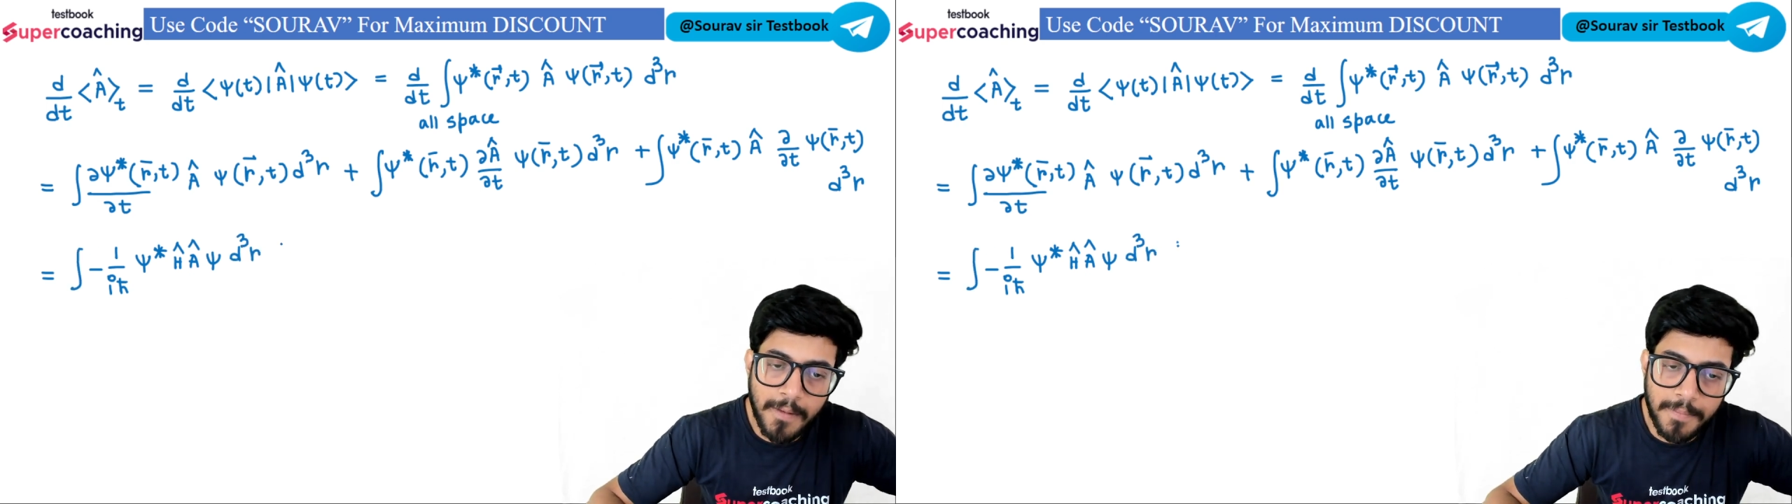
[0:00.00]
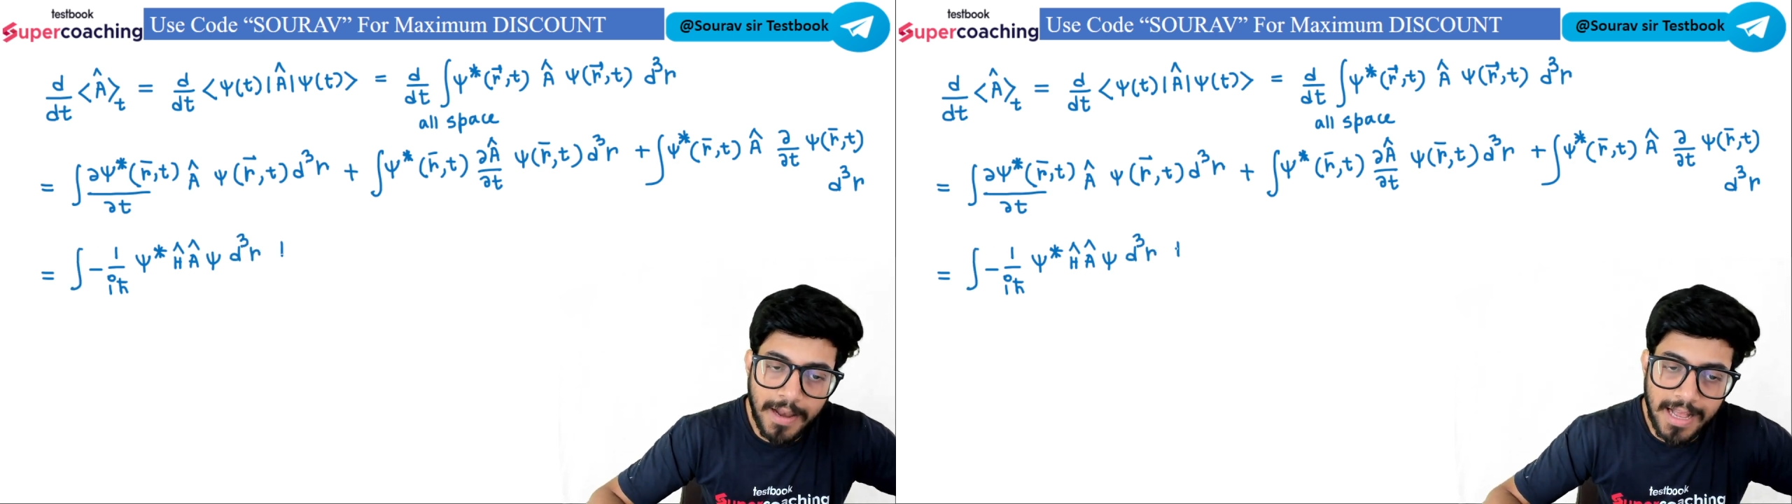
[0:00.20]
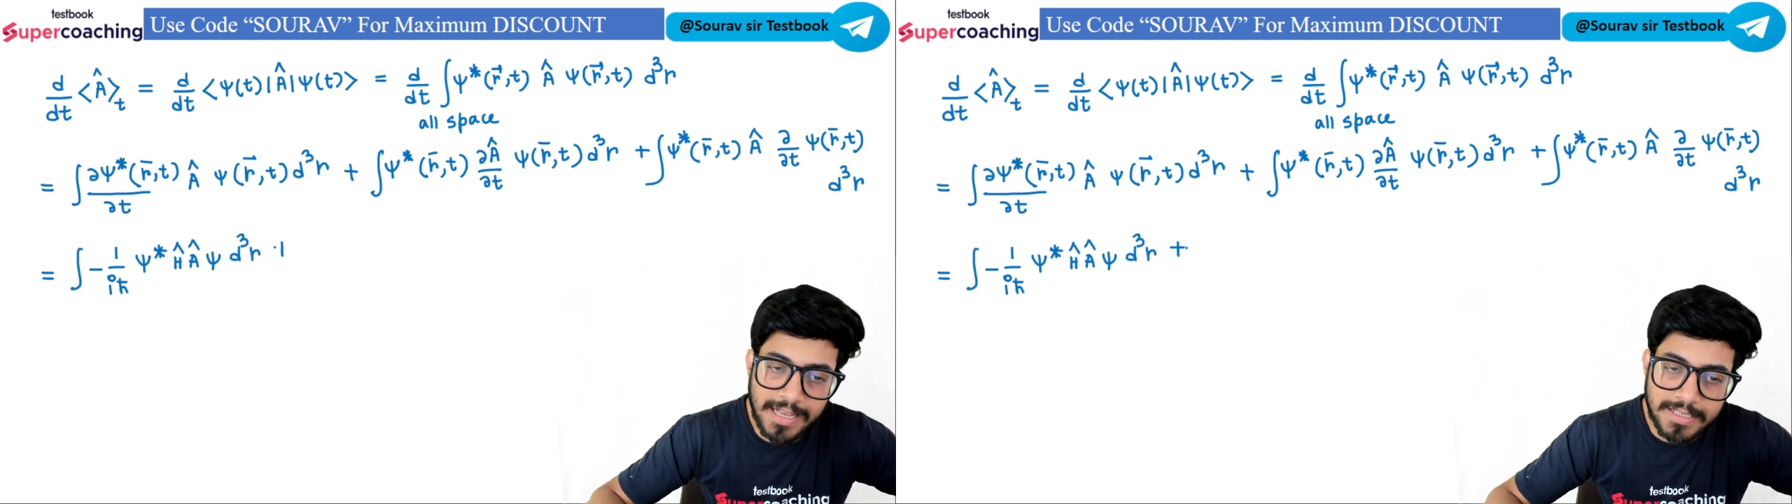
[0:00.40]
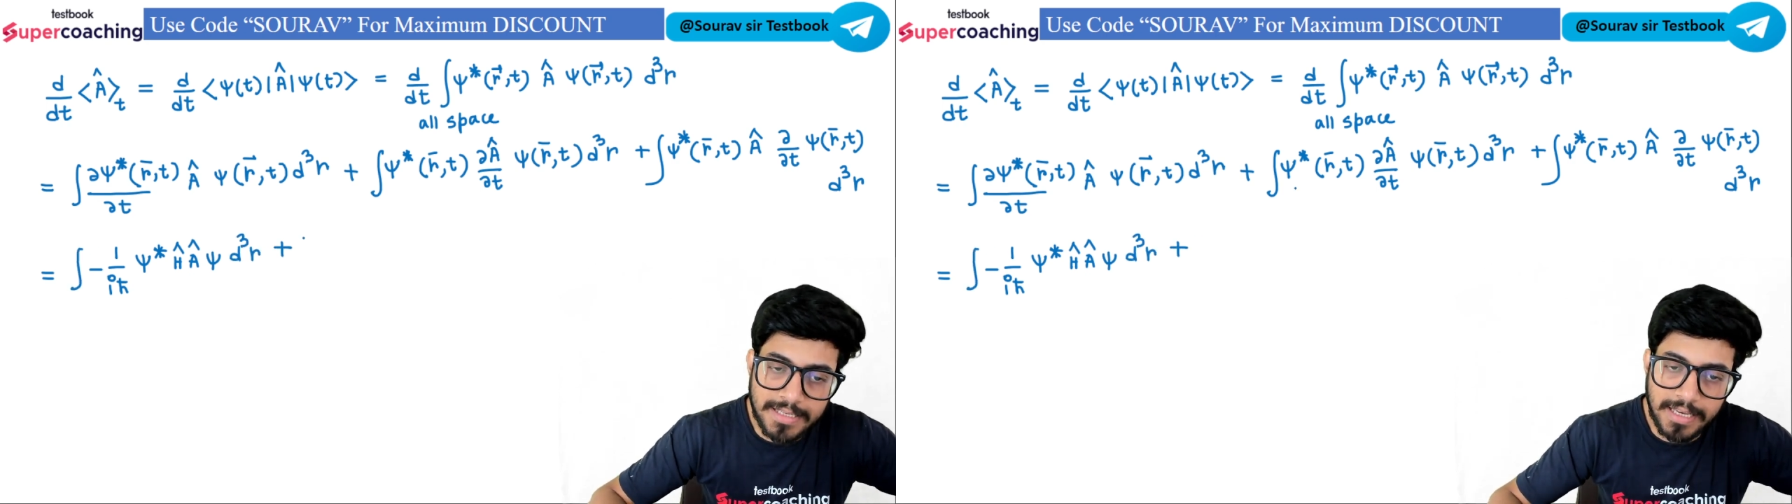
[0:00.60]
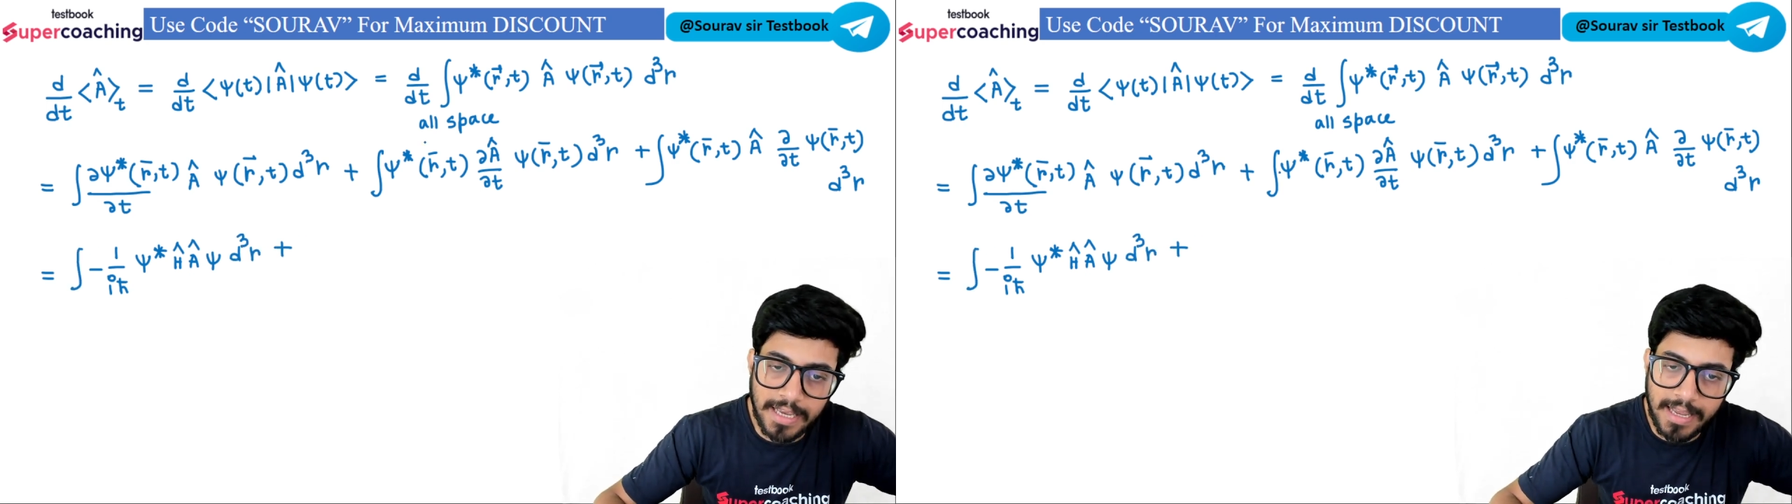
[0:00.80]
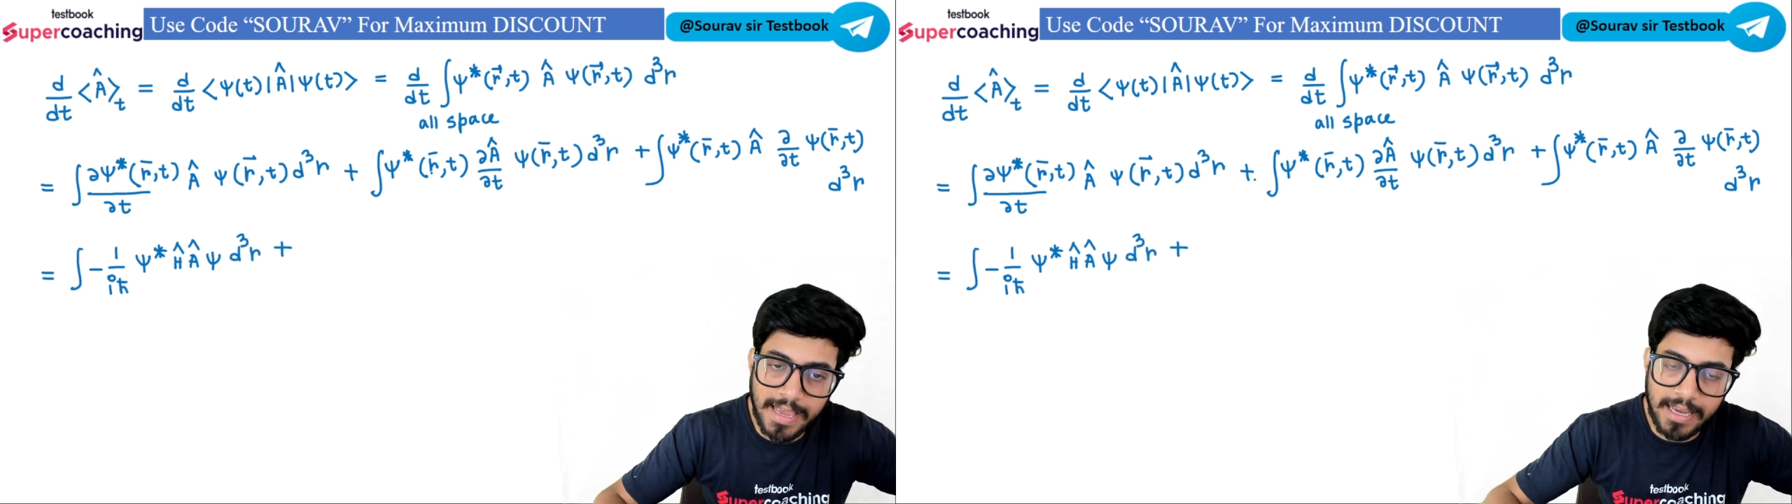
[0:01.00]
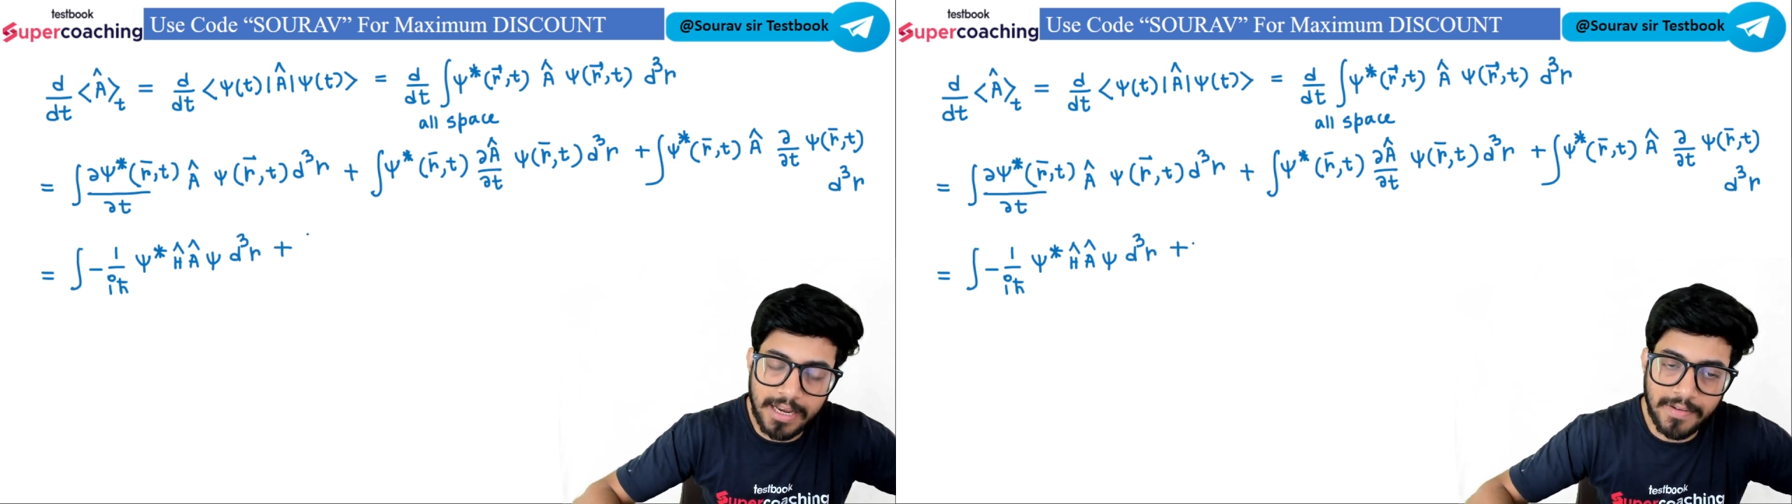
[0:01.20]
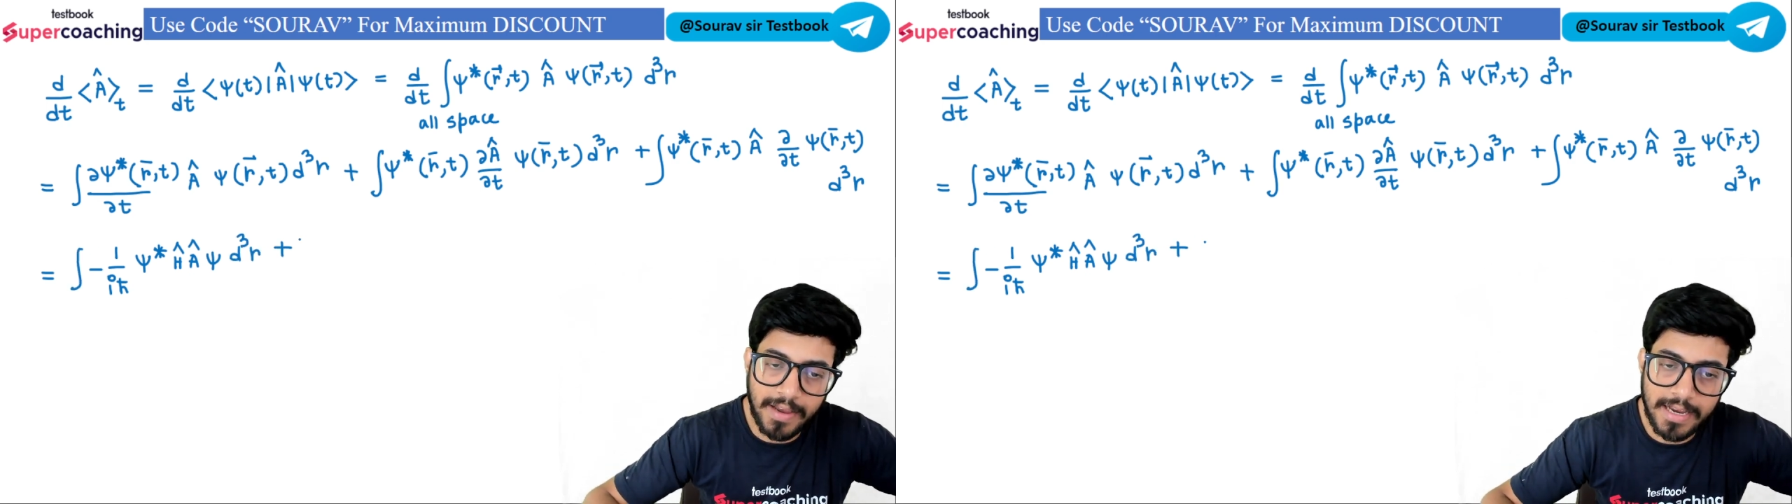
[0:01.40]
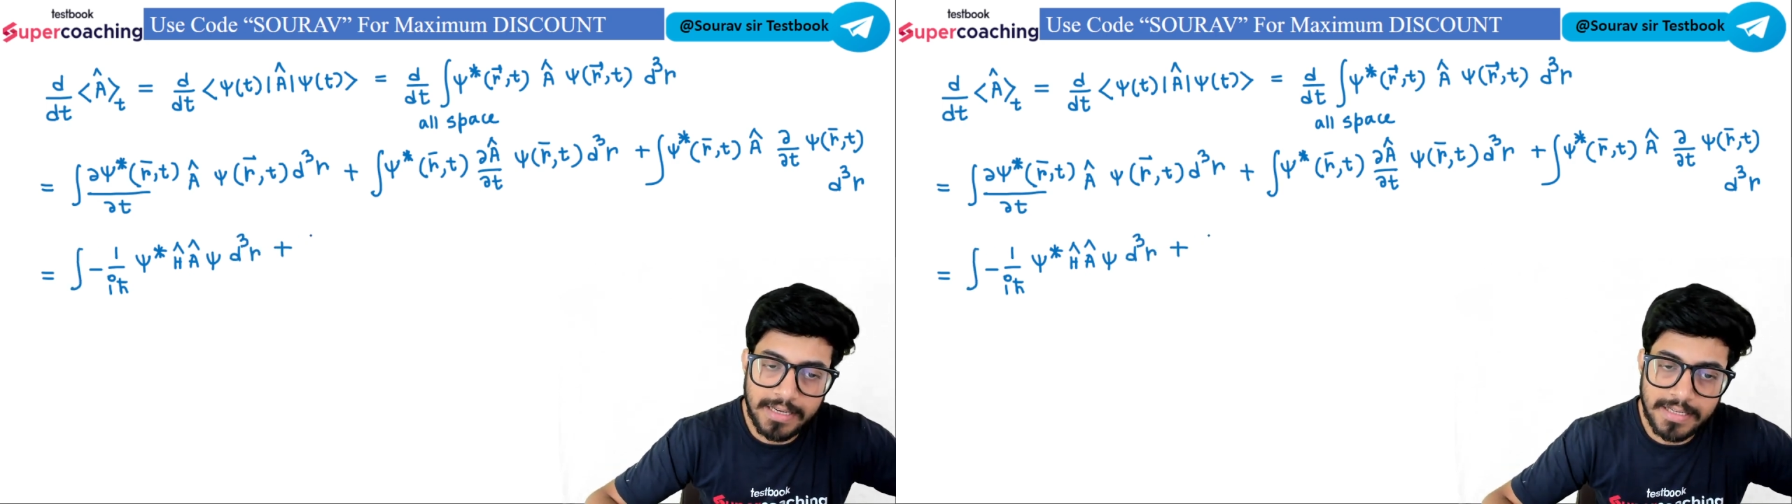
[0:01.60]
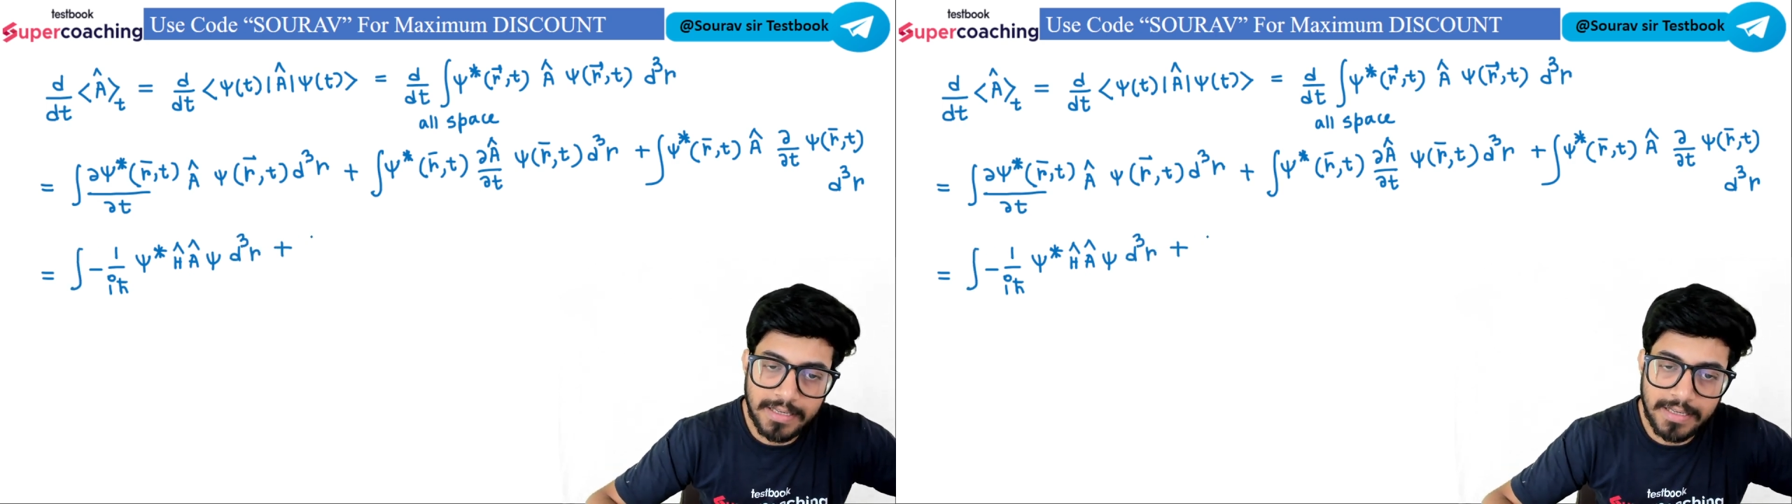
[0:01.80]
Plus here I can write